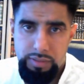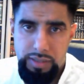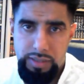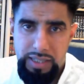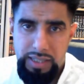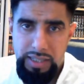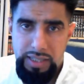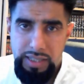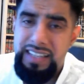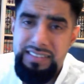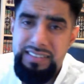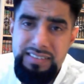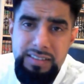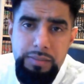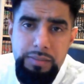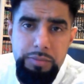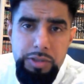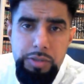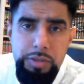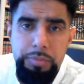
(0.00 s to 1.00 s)
and that
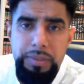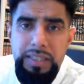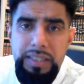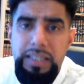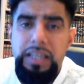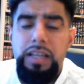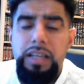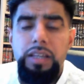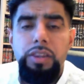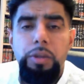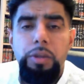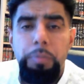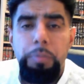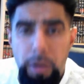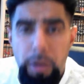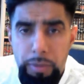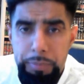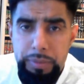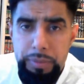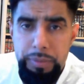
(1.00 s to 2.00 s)
seems to be the
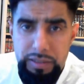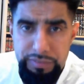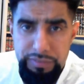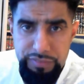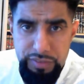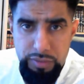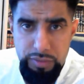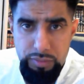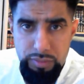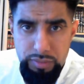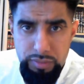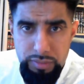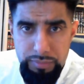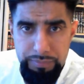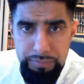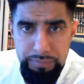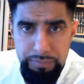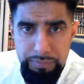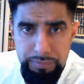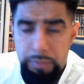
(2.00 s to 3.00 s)
popular view
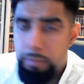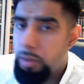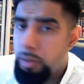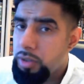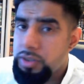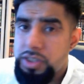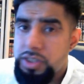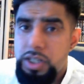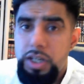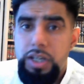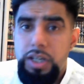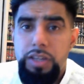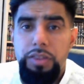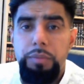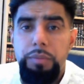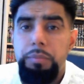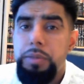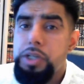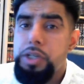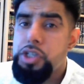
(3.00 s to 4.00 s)
amongst
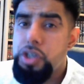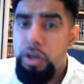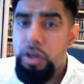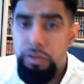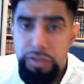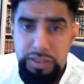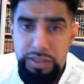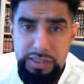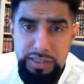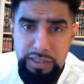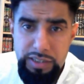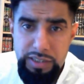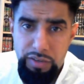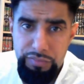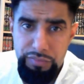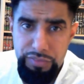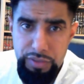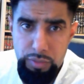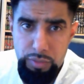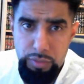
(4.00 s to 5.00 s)
the majority
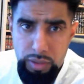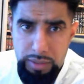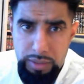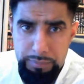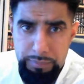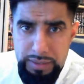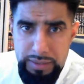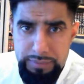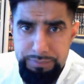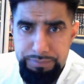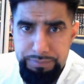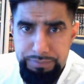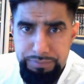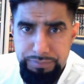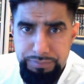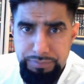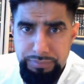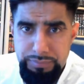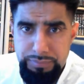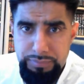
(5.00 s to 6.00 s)
of the ulama.
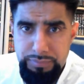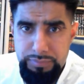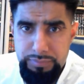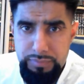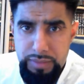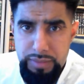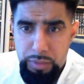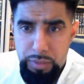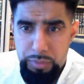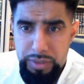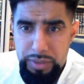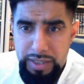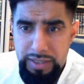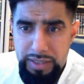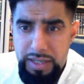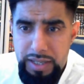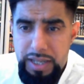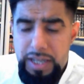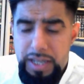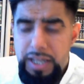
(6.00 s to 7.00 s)

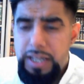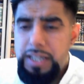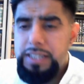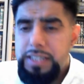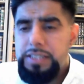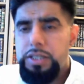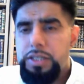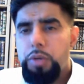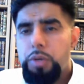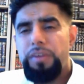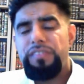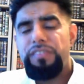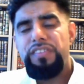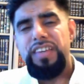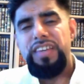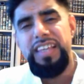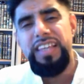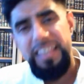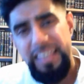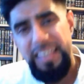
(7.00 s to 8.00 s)
Okay, so if
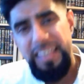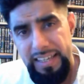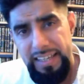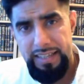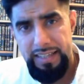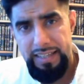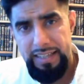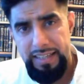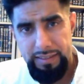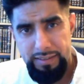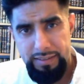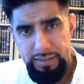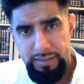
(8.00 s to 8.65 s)
here